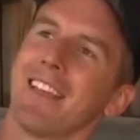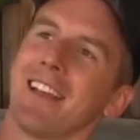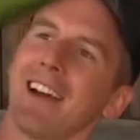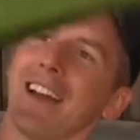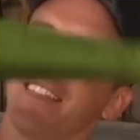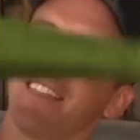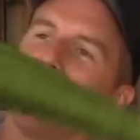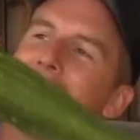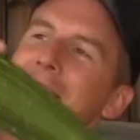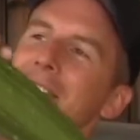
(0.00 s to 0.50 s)

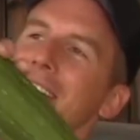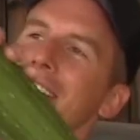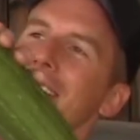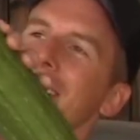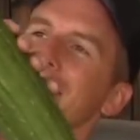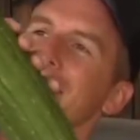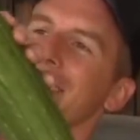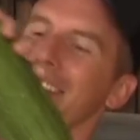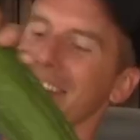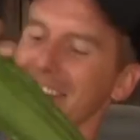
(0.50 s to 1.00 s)
I love it.
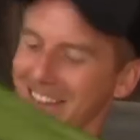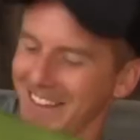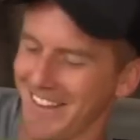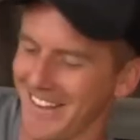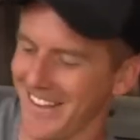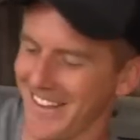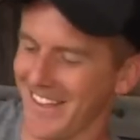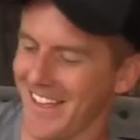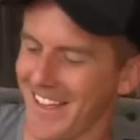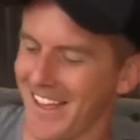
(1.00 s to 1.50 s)

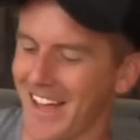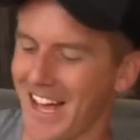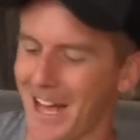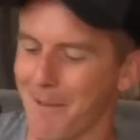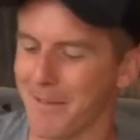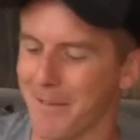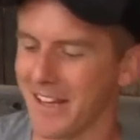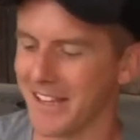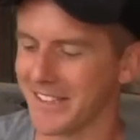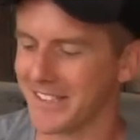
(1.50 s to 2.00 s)

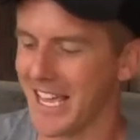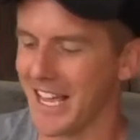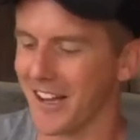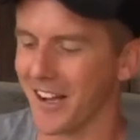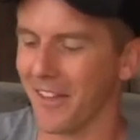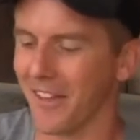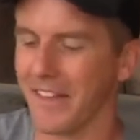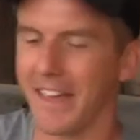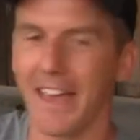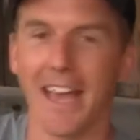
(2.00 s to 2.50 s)
I'm gonna
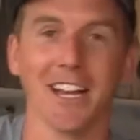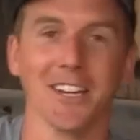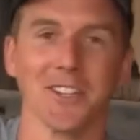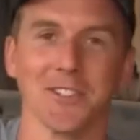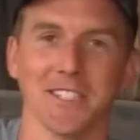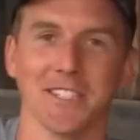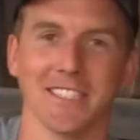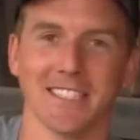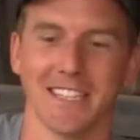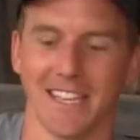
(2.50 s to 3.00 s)
take all the
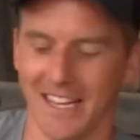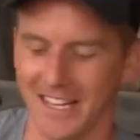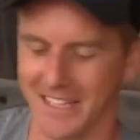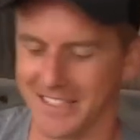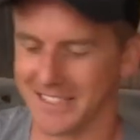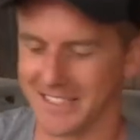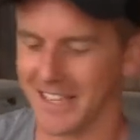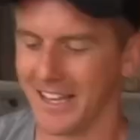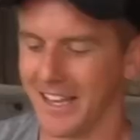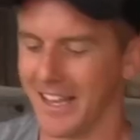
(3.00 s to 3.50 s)
extra
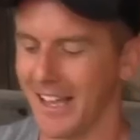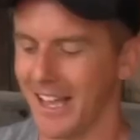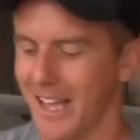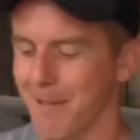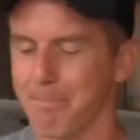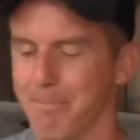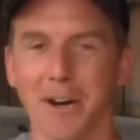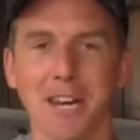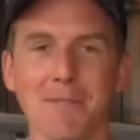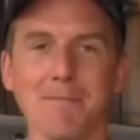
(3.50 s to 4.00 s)
seeds
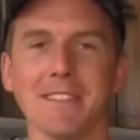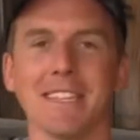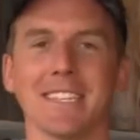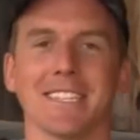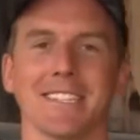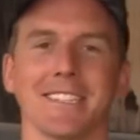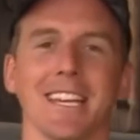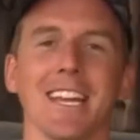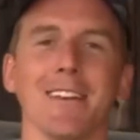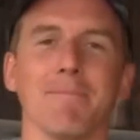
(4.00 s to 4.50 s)
and put them in the
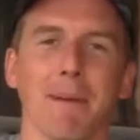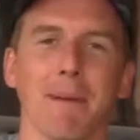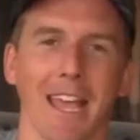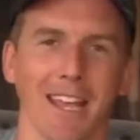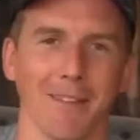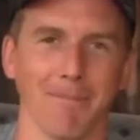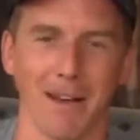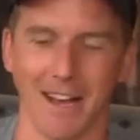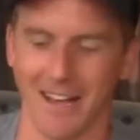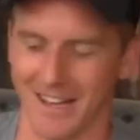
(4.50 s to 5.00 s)
seed
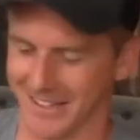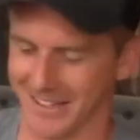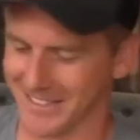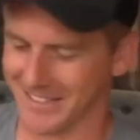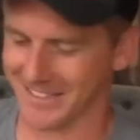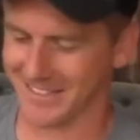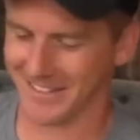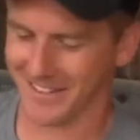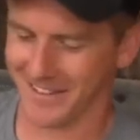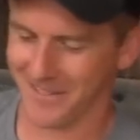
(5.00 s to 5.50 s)
bank
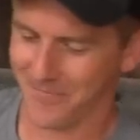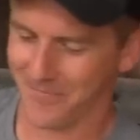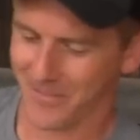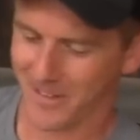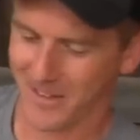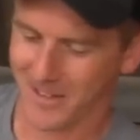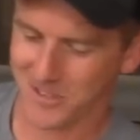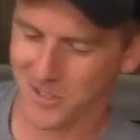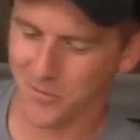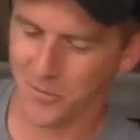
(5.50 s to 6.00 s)
box.
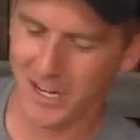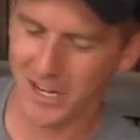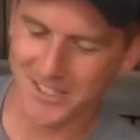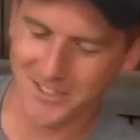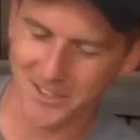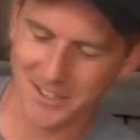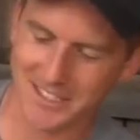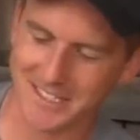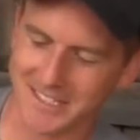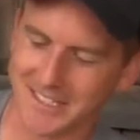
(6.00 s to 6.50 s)
So if you
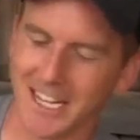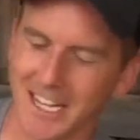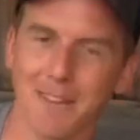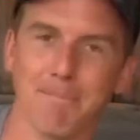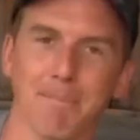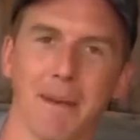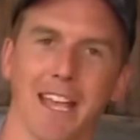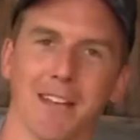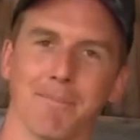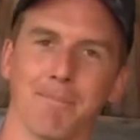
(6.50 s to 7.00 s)
guys go to
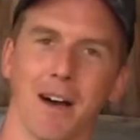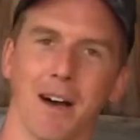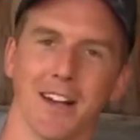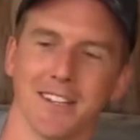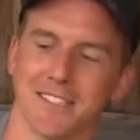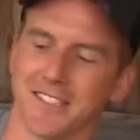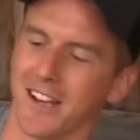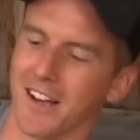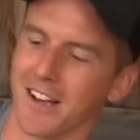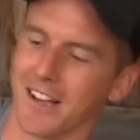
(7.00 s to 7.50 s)
seed bank
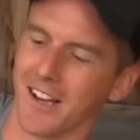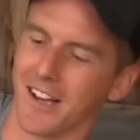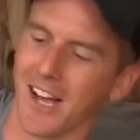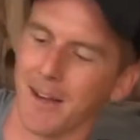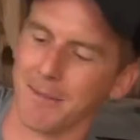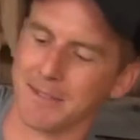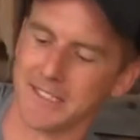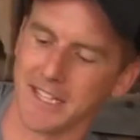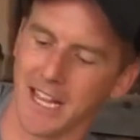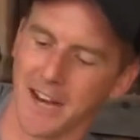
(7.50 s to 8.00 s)
box dot
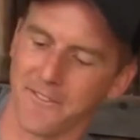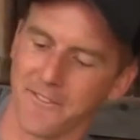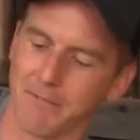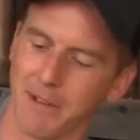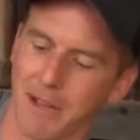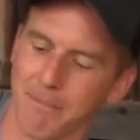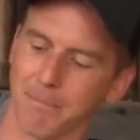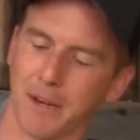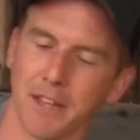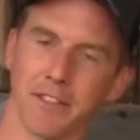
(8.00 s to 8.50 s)
com and sign up for
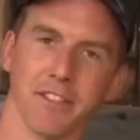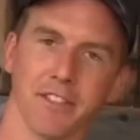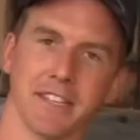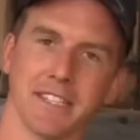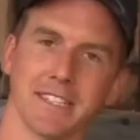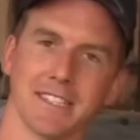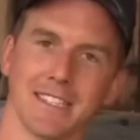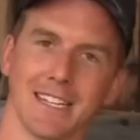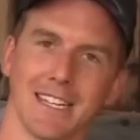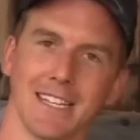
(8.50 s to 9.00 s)
my
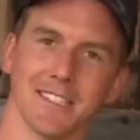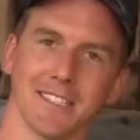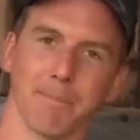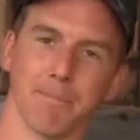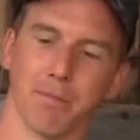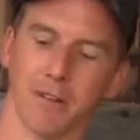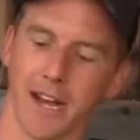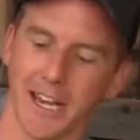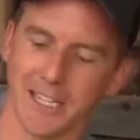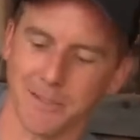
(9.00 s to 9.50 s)
monthly seed
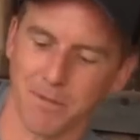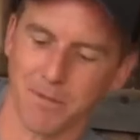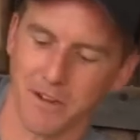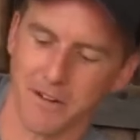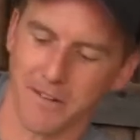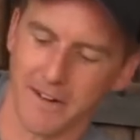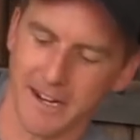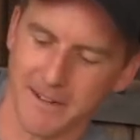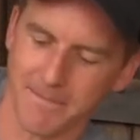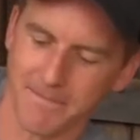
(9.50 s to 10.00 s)
surprise
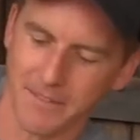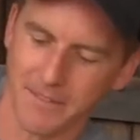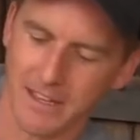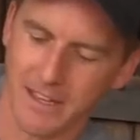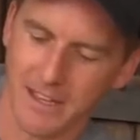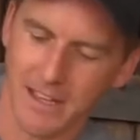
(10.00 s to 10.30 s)
program,